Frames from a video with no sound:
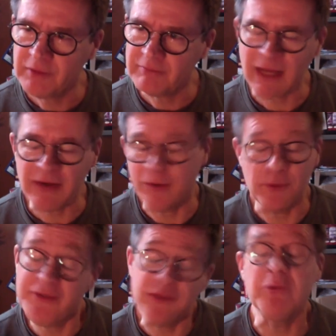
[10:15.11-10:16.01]
I don't know. We
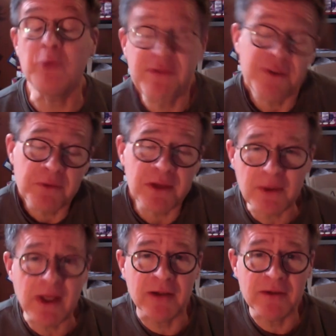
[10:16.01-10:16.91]
fit we fit really
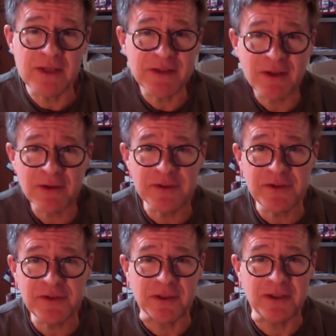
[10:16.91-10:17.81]
well. That's all there is to it.